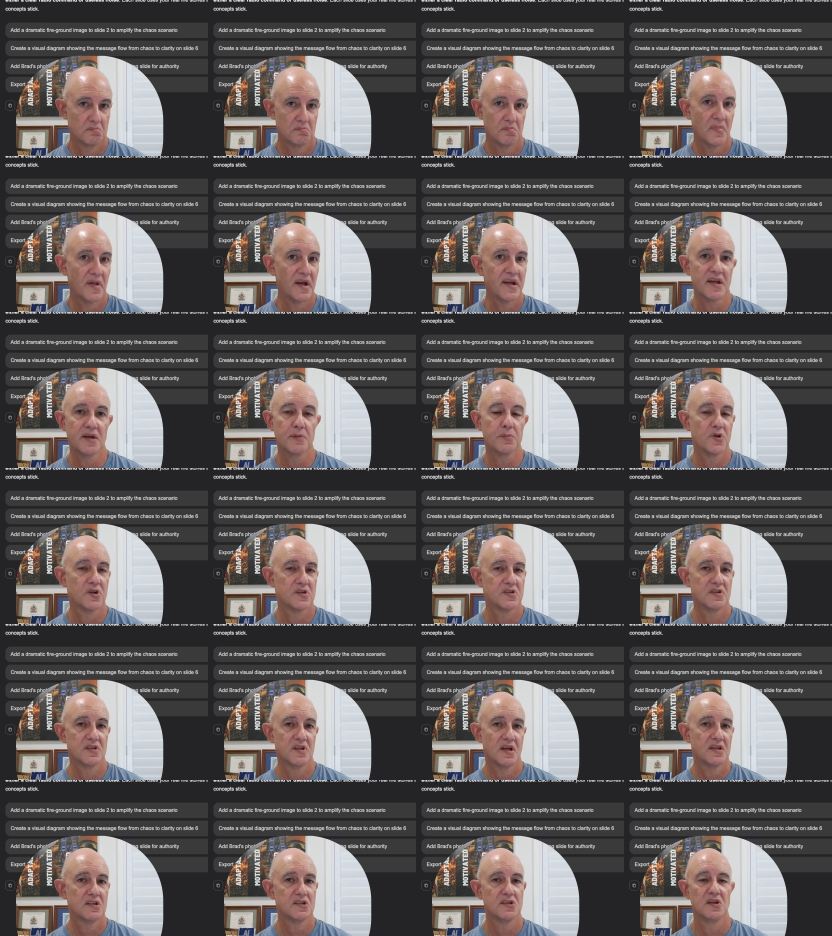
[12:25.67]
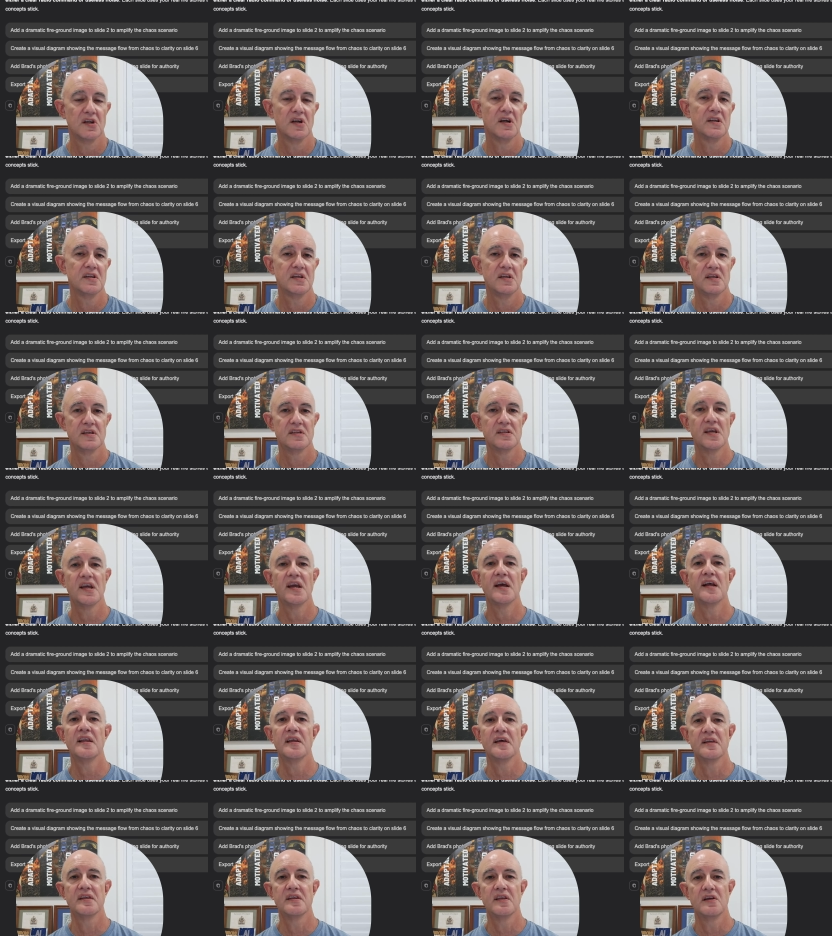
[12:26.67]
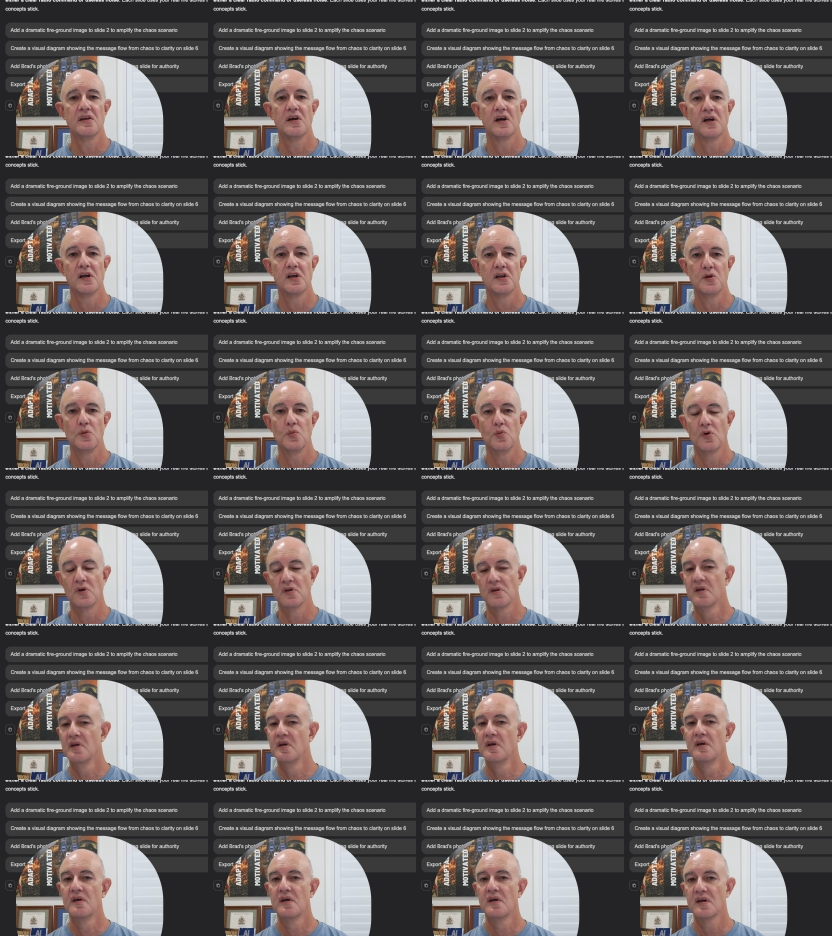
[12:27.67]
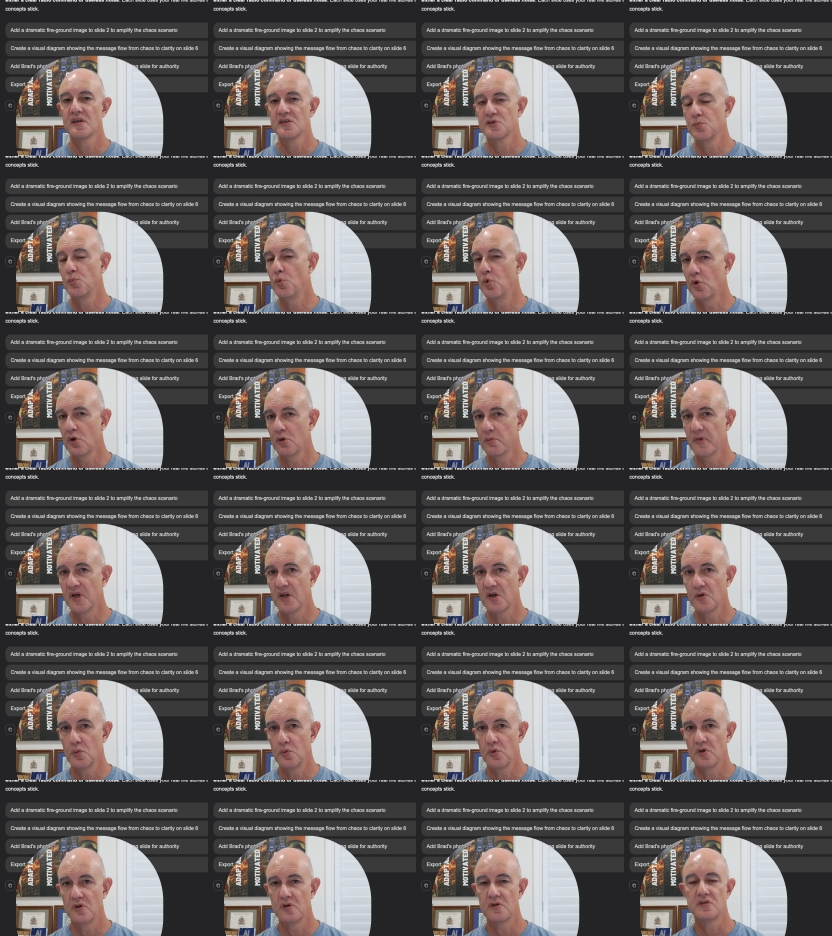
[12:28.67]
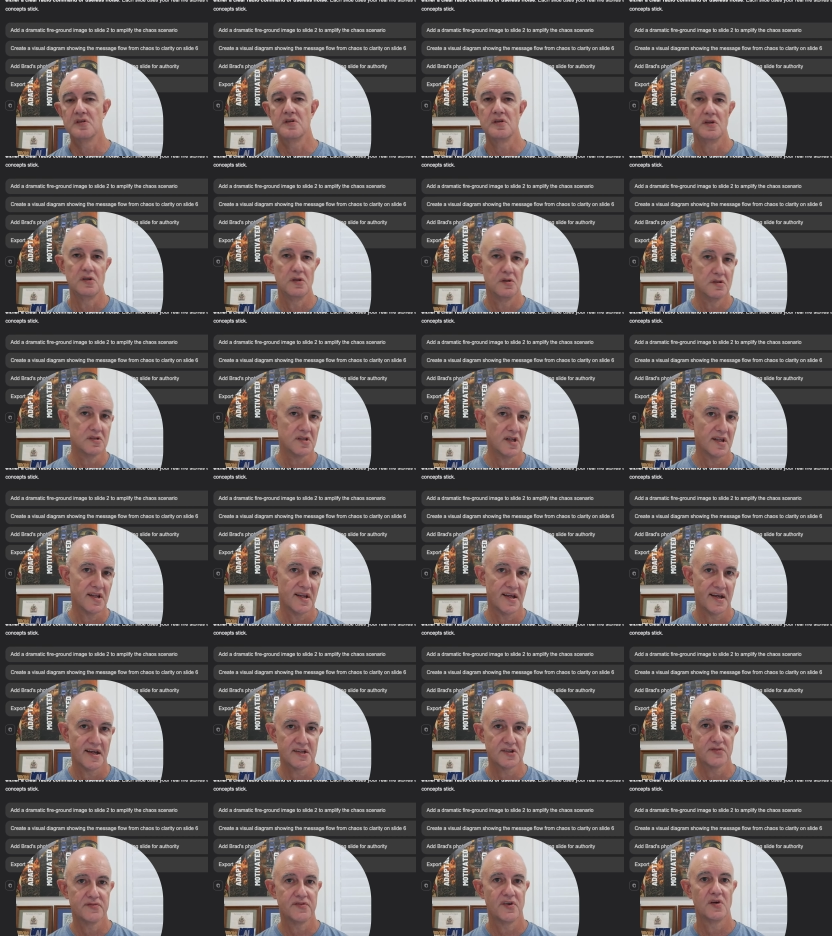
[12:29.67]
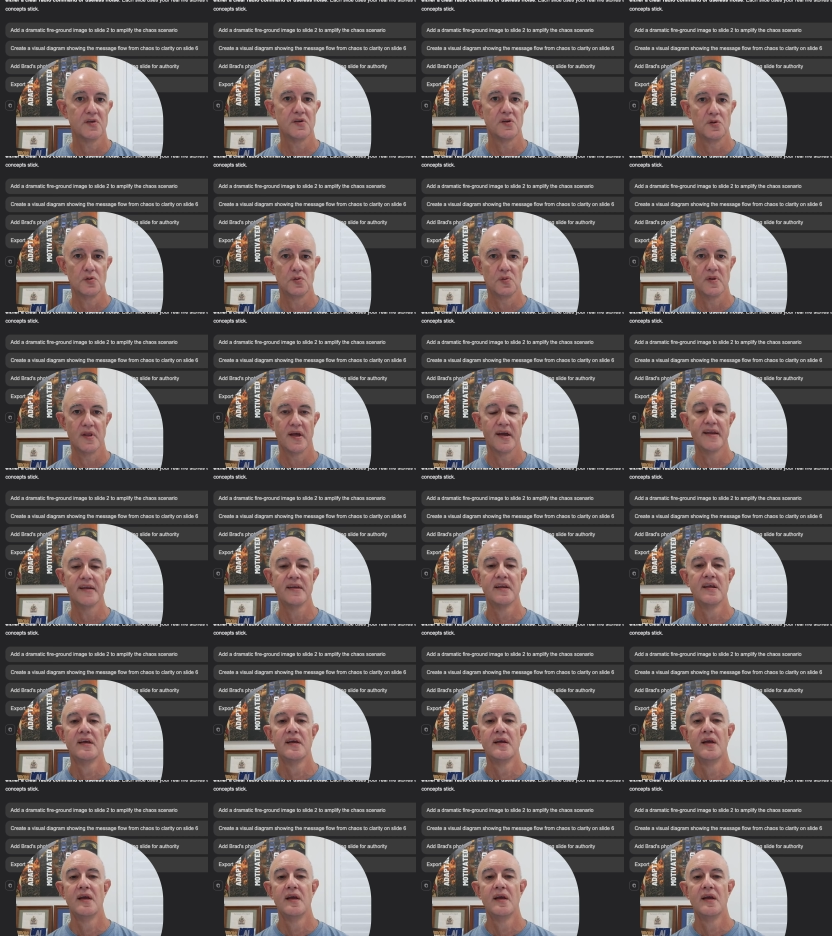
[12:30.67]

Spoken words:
make a presentation. I didn't tell it that I only want a small amount of words and to use a large font and all that.